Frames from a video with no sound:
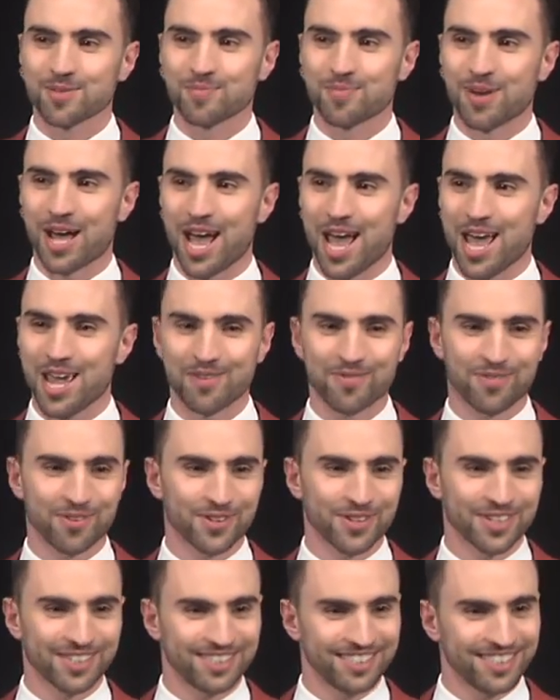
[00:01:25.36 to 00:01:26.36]

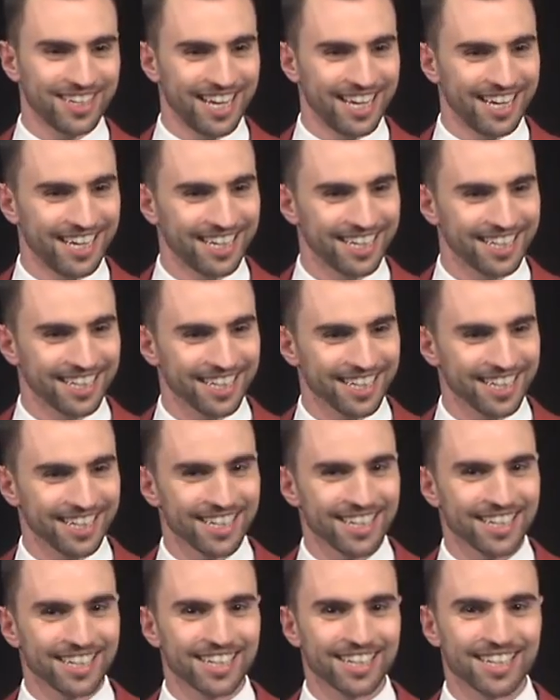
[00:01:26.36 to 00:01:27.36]
painful to see.
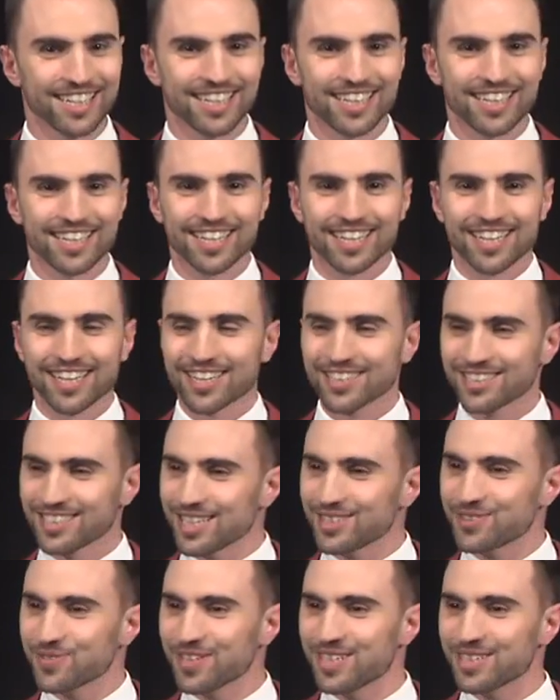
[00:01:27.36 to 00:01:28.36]
Because that's what